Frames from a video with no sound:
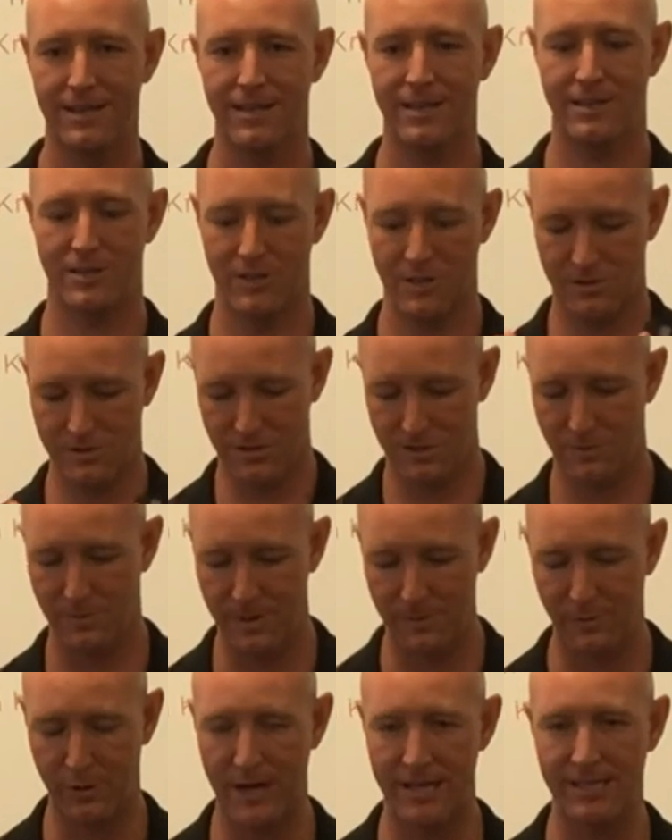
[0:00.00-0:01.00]
And so just
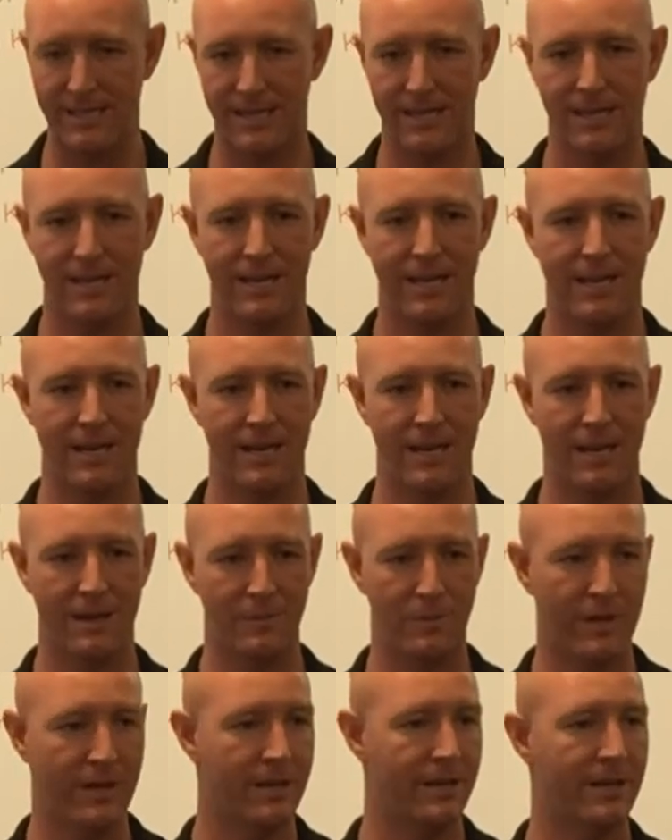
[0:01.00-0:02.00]
be present and,
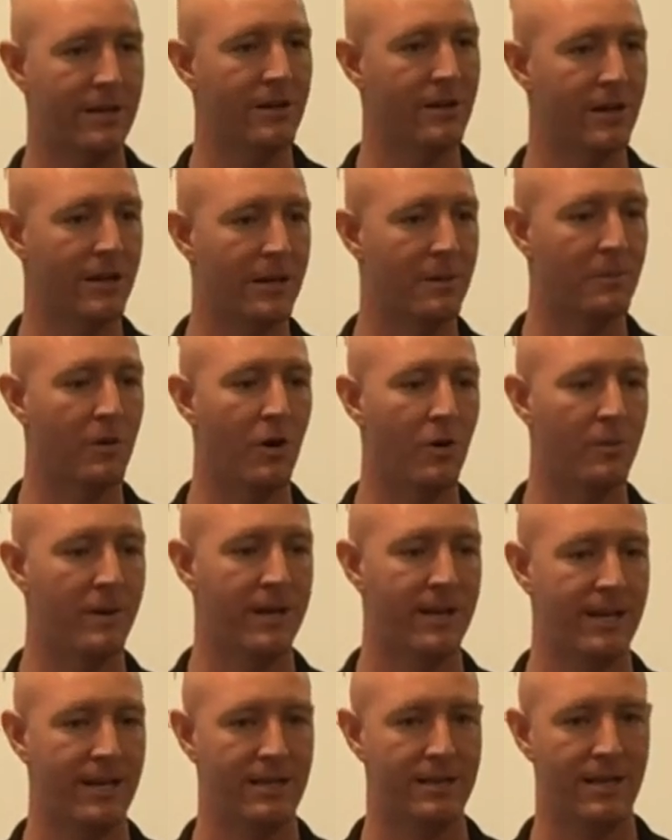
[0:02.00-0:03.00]
and be here in a
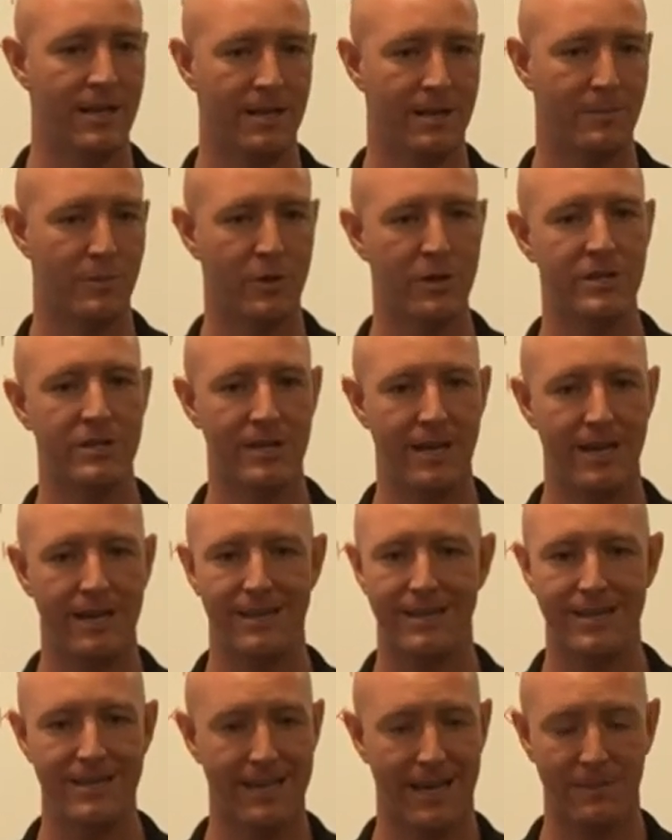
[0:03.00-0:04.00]
moment and, and appreciate
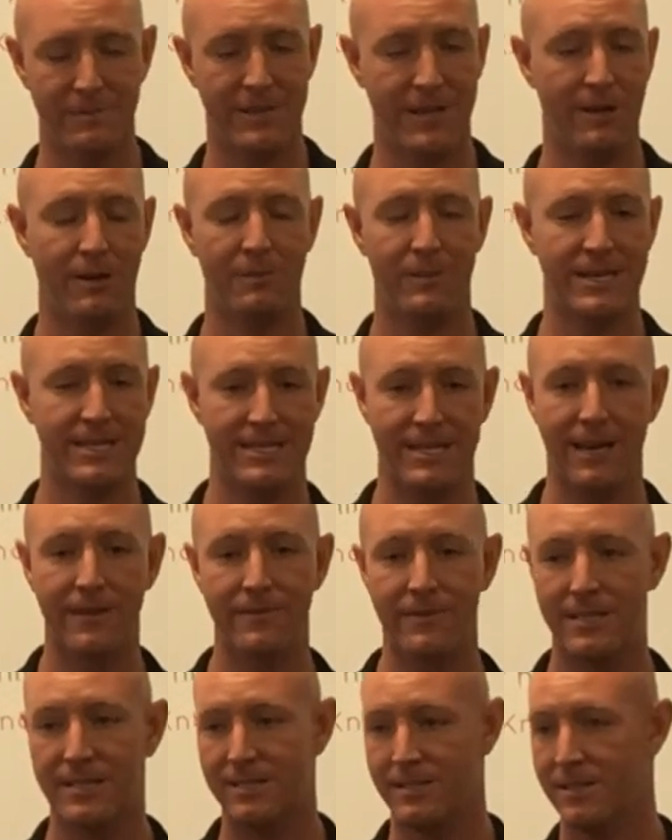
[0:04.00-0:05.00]
it. I'm telling
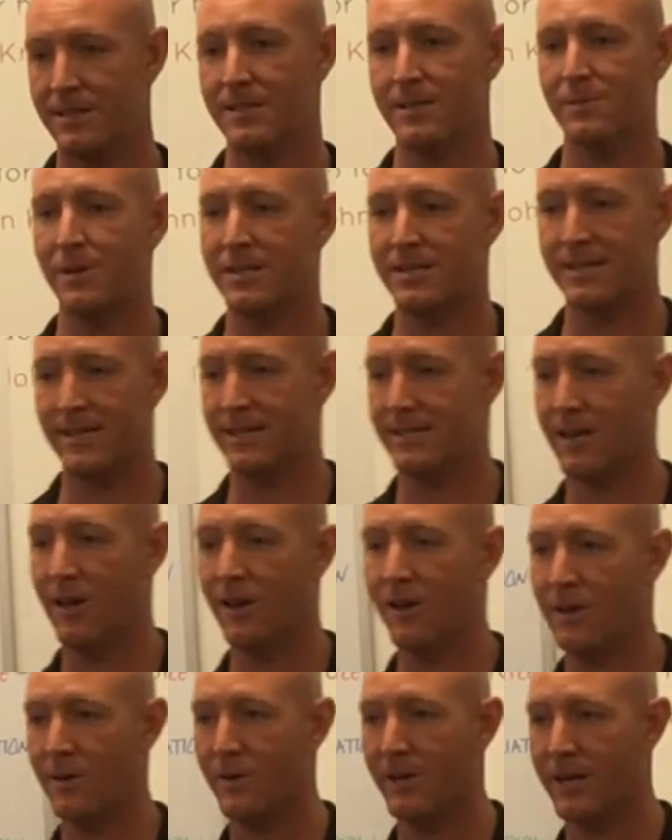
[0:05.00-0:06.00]
myself this just as much as I
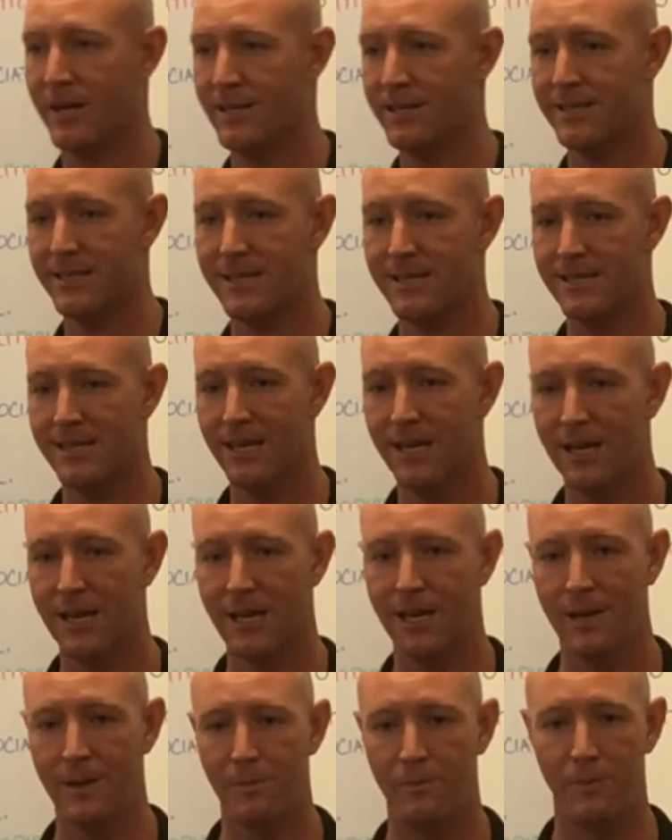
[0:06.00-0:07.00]
tell anyone else this.
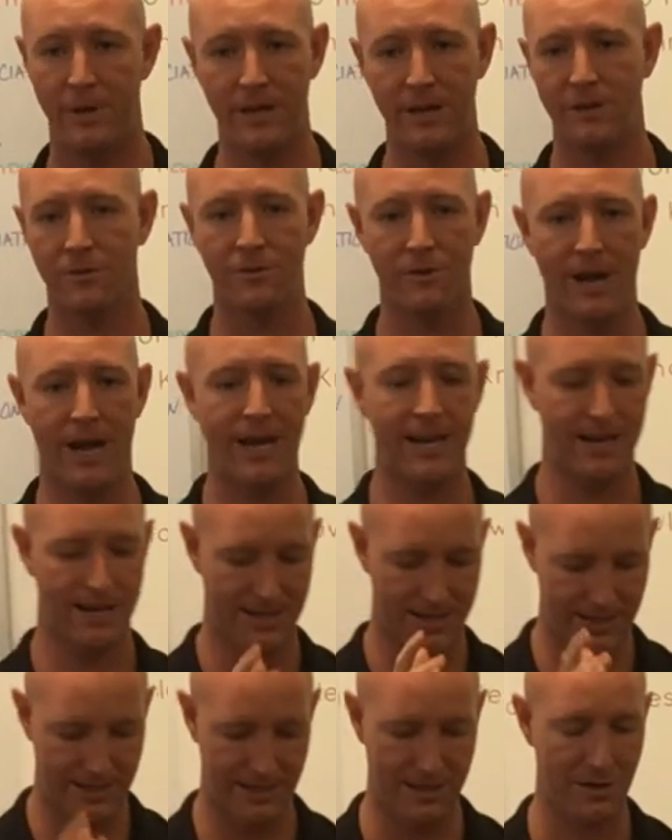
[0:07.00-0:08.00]
Being right
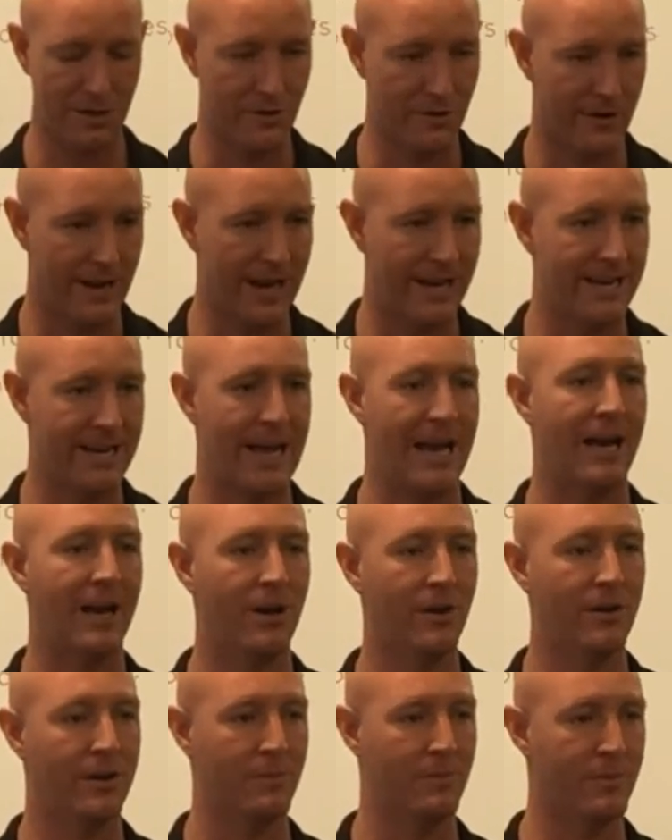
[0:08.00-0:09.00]
here, right
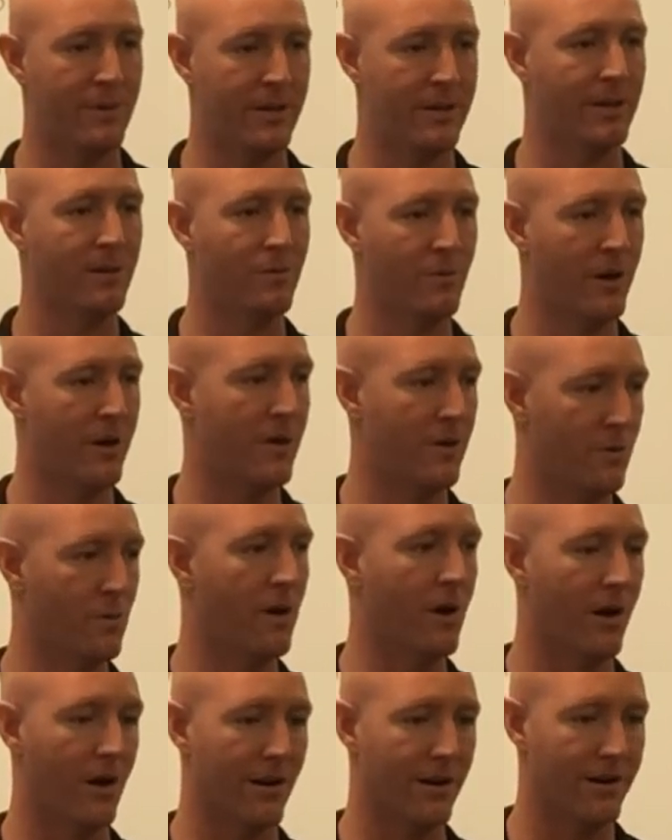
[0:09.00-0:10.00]
now, and being where
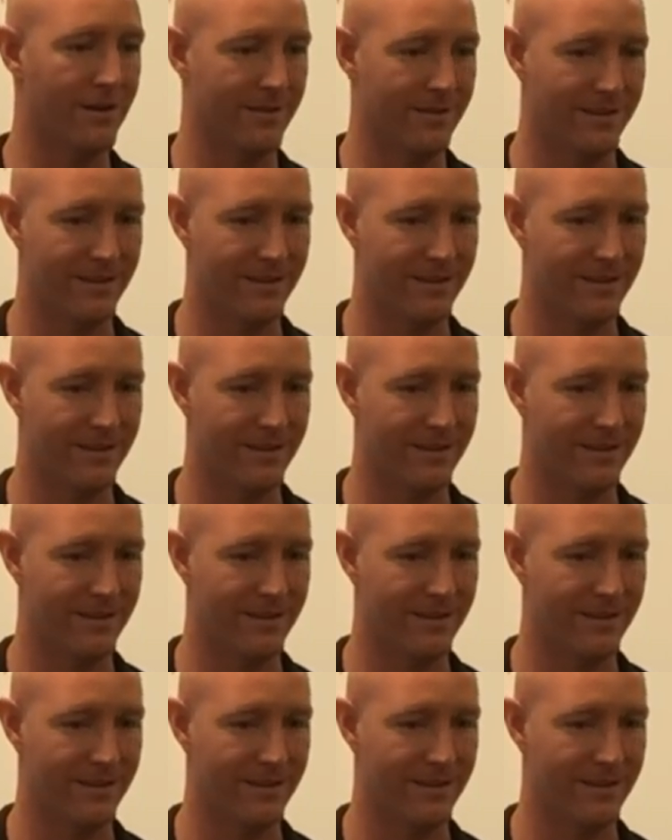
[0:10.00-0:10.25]
you are.